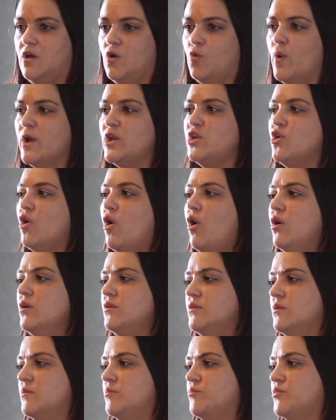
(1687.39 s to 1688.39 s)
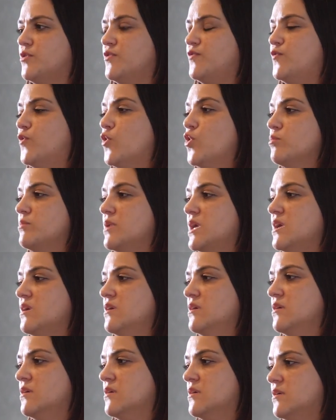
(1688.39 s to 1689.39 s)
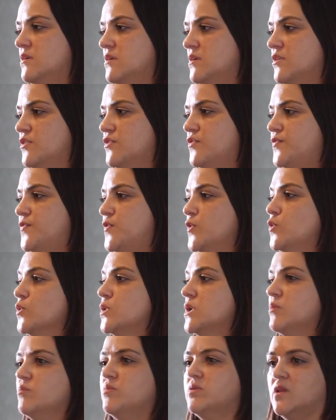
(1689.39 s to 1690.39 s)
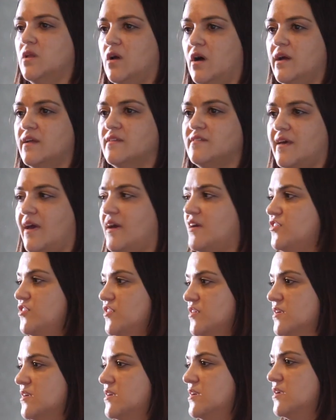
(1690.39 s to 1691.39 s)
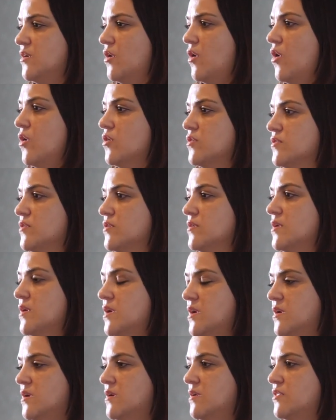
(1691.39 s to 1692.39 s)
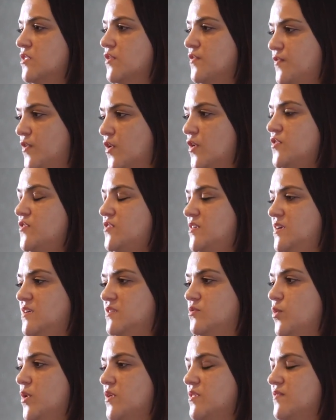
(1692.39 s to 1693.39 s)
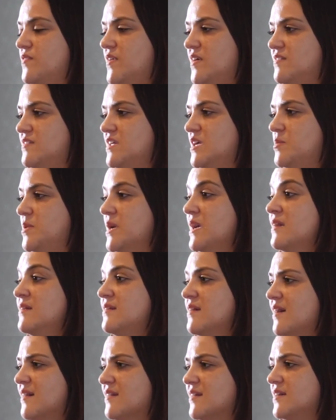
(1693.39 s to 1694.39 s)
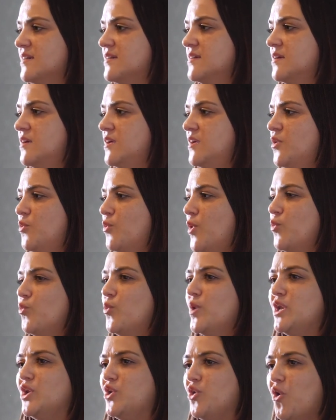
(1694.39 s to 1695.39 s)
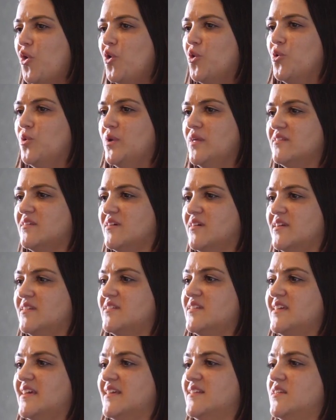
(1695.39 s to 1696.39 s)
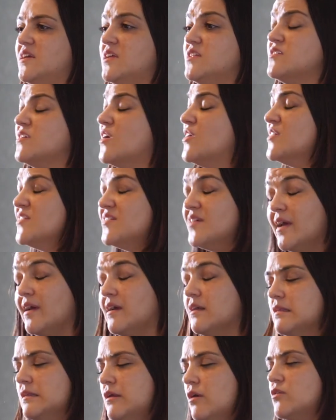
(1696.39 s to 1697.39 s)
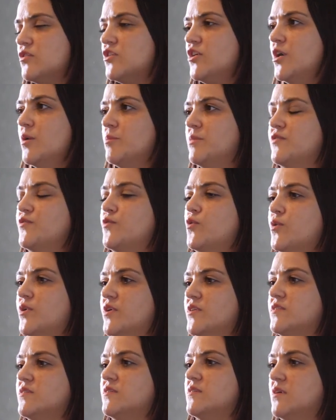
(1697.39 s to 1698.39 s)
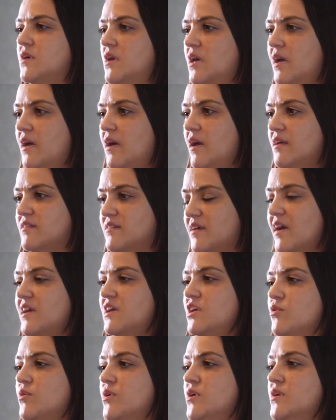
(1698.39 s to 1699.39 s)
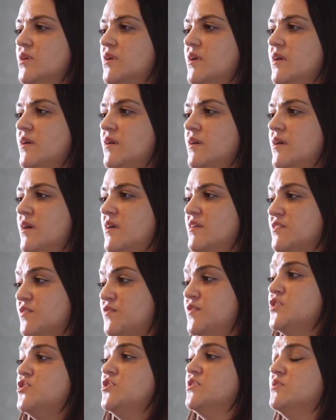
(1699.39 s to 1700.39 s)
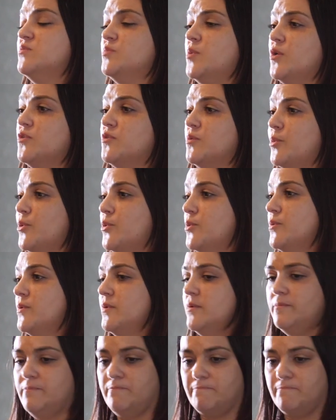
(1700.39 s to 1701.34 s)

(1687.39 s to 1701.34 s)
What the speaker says: We're not performing full compliance action on the first year's worth of STP data when we know it's going to take a long time before it's as accurate, as efficient as possible.